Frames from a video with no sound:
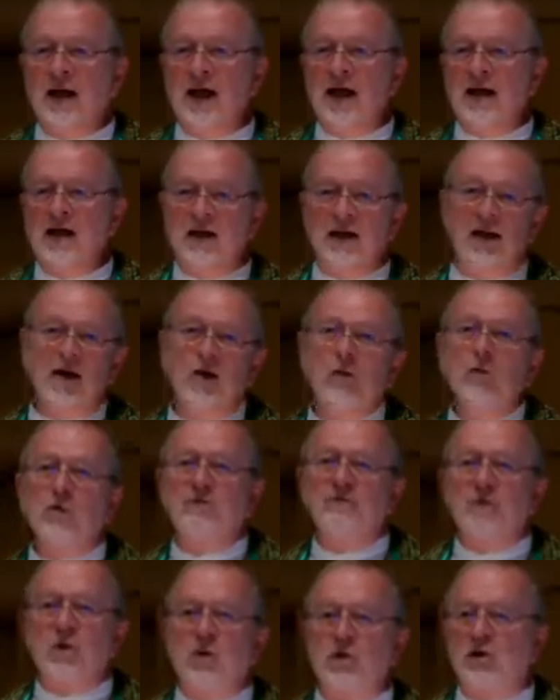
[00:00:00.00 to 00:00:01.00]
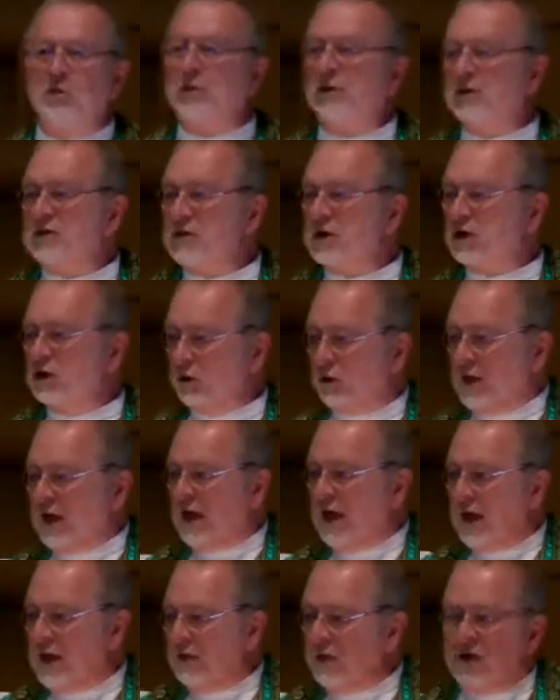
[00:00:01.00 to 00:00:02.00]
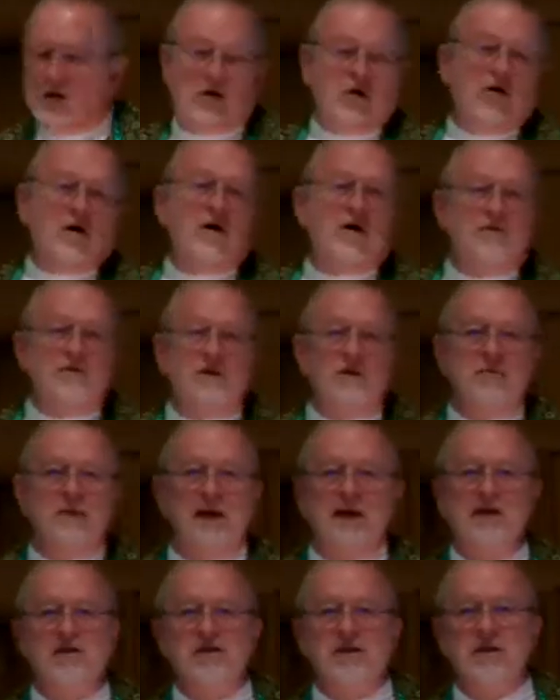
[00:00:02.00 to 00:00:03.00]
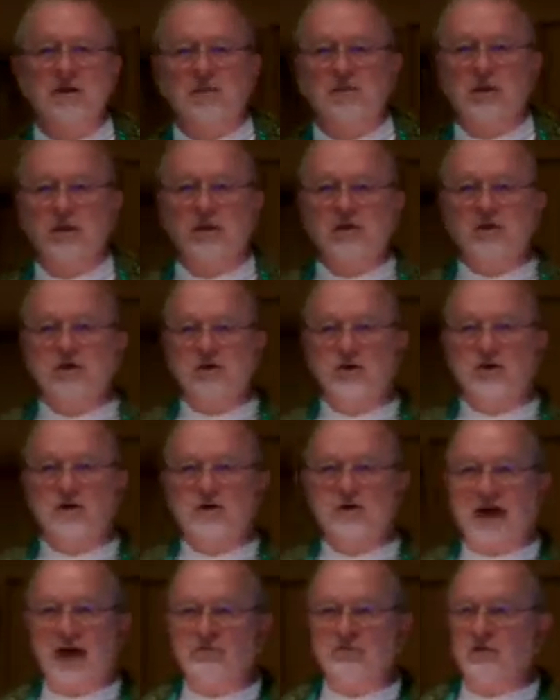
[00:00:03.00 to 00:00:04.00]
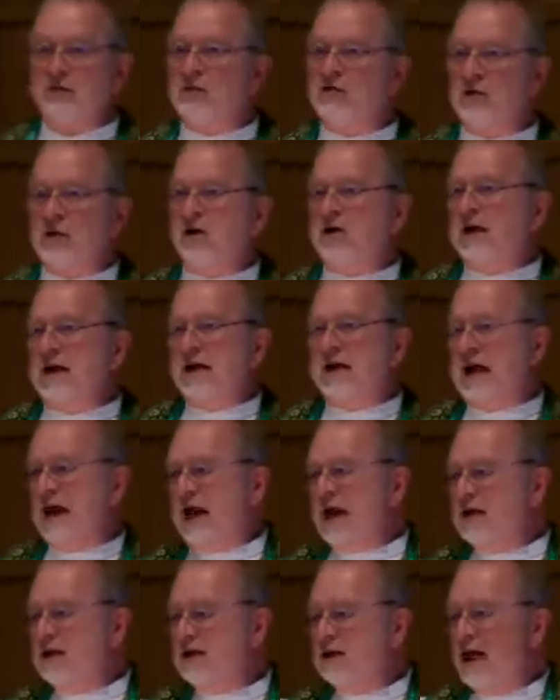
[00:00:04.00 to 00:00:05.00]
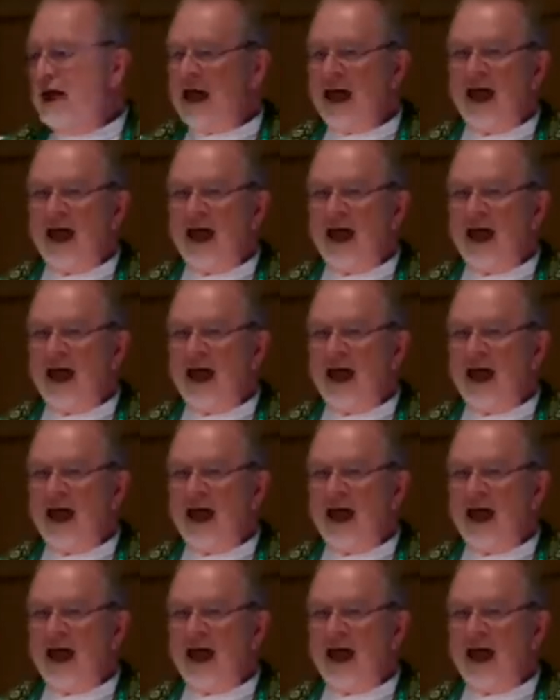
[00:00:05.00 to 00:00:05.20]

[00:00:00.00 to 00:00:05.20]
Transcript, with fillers: an irrevocable decree in the law of the Medes and the Persians that for 30 days